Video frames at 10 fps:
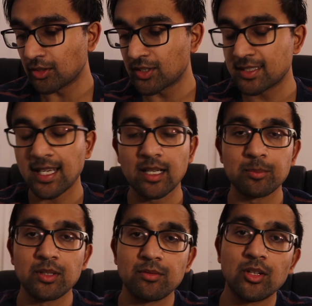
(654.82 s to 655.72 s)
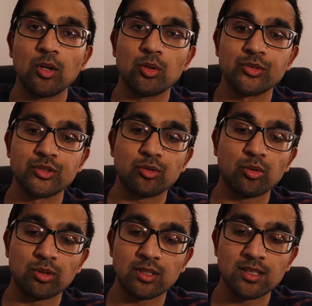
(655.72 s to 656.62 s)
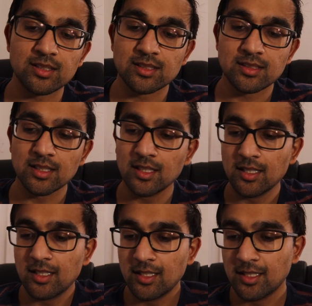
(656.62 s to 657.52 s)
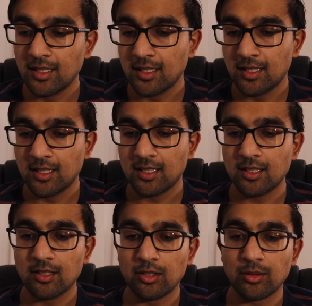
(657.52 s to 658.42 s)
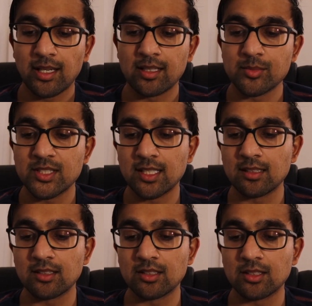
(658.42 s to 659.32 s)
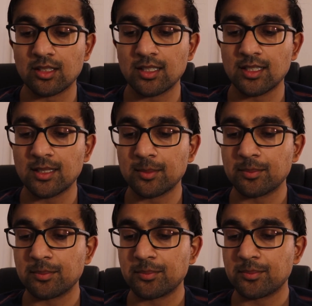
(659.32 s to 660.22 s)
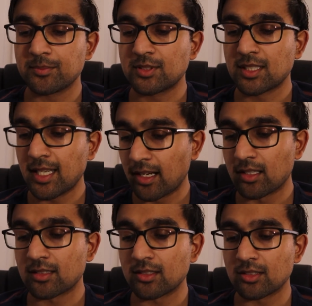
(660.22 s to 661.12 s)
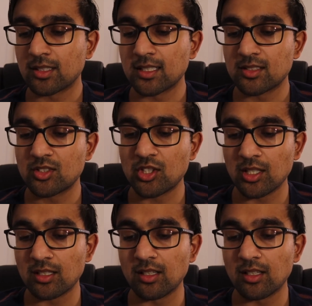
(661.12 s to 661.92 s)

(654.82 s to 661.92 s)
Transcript: setup of the whole story is, Adam Sandler, 's character gets cheated